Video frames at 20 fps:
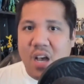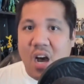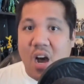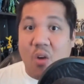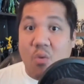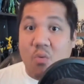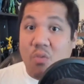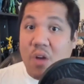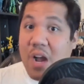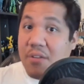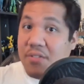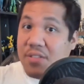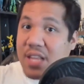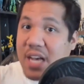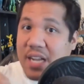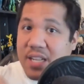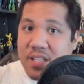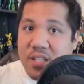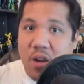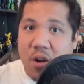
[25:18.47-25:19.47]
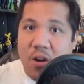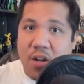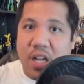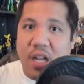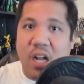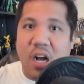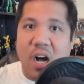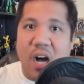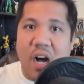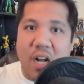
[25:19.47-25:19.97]
around that
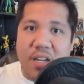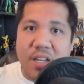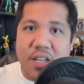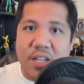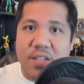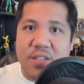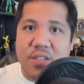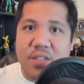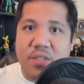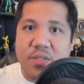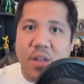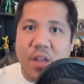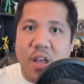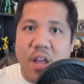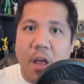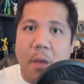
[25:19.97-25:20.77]
target audience